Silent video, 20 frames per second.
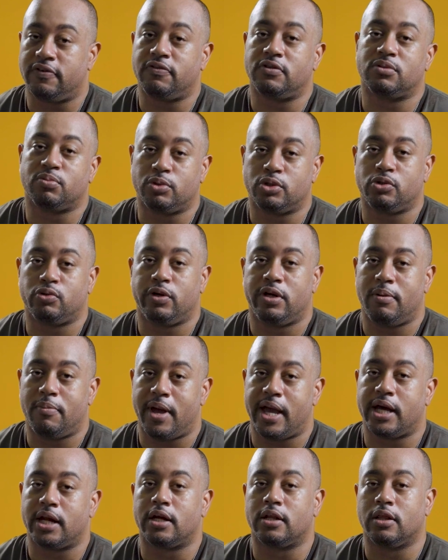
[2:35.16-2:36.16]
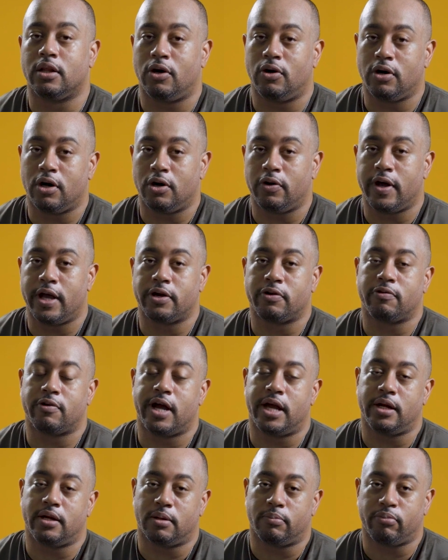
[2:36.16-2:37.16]
difference between making a logo and
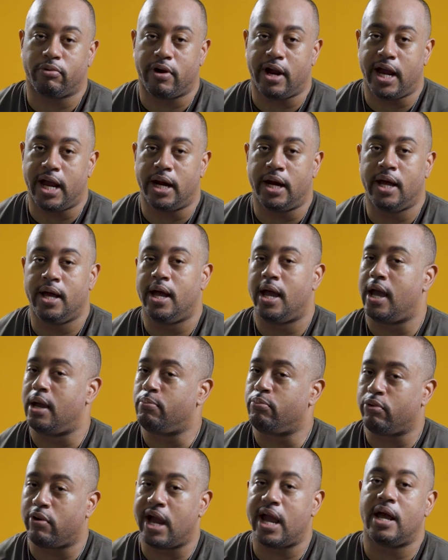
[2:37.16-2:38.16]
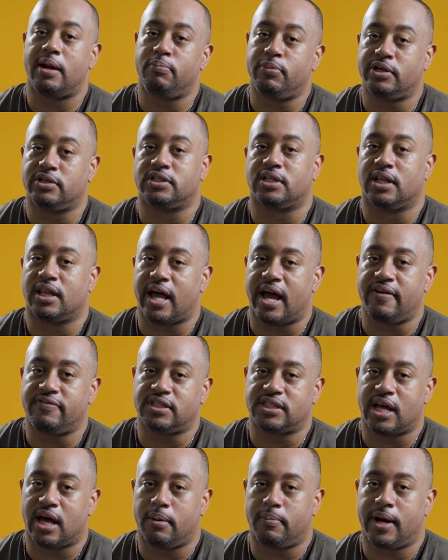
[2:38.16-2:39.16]
creating a brand. A brand builds a
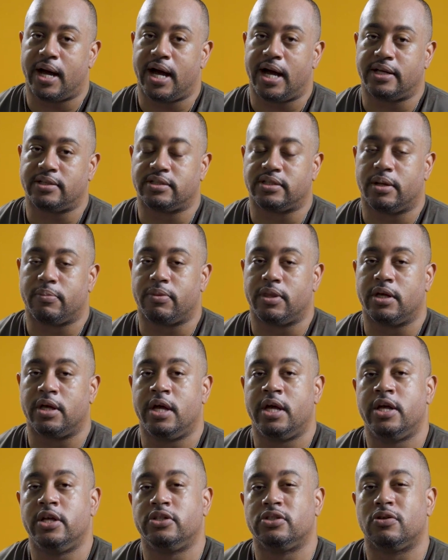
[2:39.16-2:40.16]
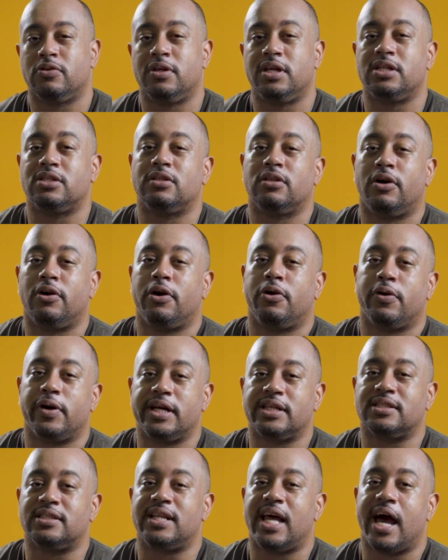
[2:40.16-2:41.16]
lifestyle behind something. So this logo
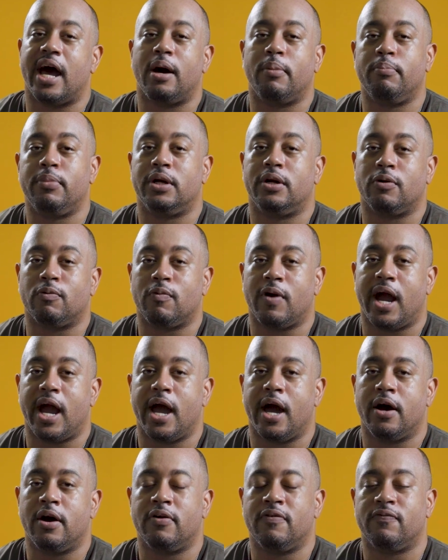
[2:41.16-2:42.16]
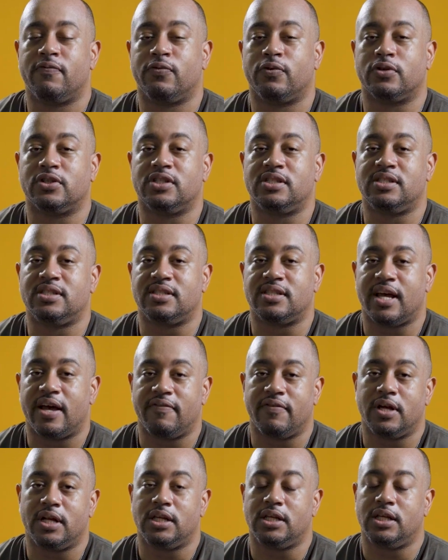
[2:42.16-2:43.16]
has now been around for
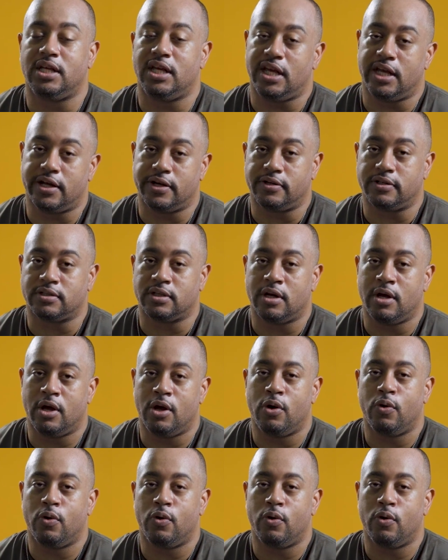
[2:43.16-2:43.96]
7 years.